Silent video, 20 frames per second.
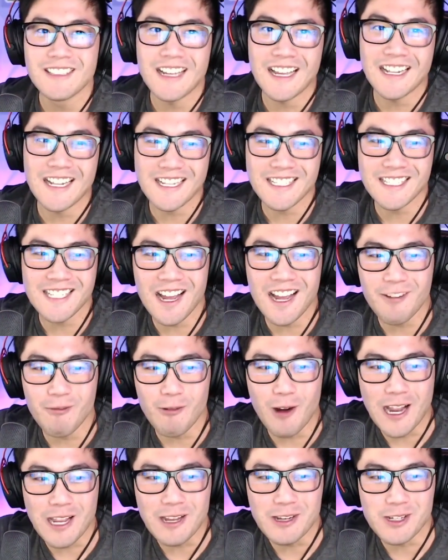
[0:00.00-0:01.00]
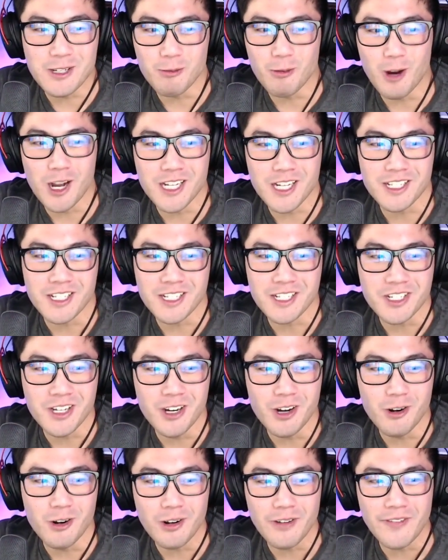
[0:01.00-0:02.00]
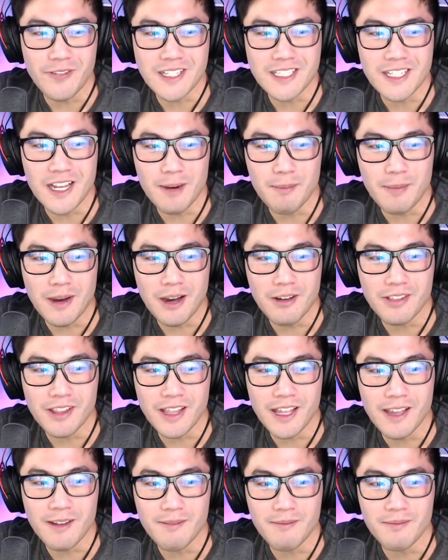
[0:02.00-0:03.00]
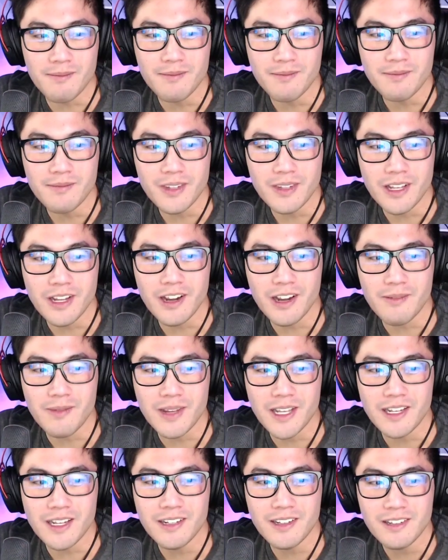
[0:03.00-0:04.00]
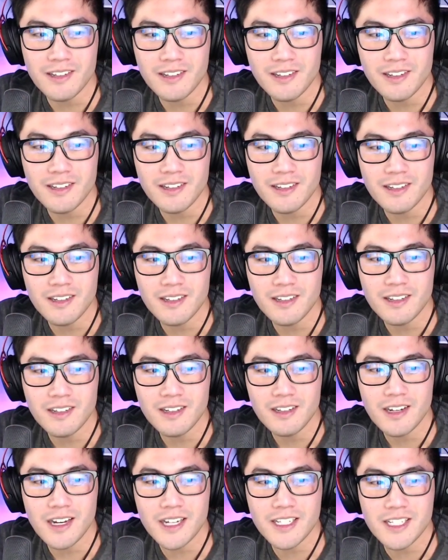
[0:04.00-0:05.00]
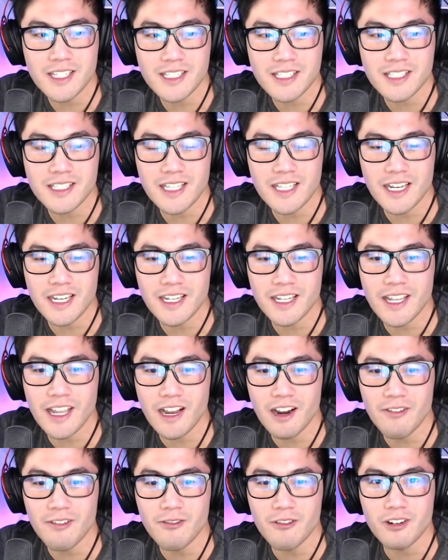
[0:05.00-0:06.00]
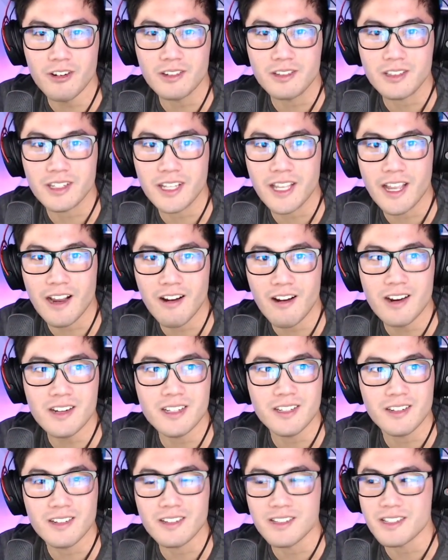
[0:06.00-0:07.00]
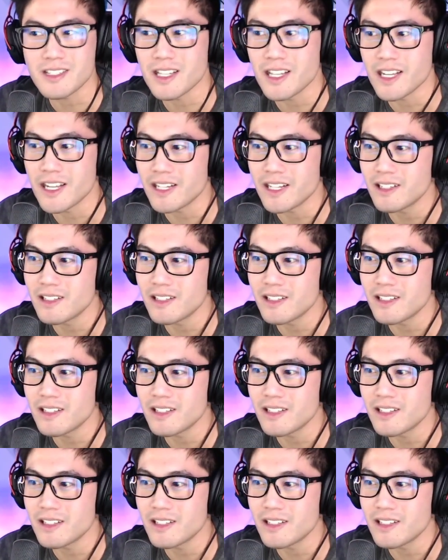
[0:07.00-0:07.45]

And that's not why you should watch the show if it's not about them, you know what I mean? I didn't care for the characters like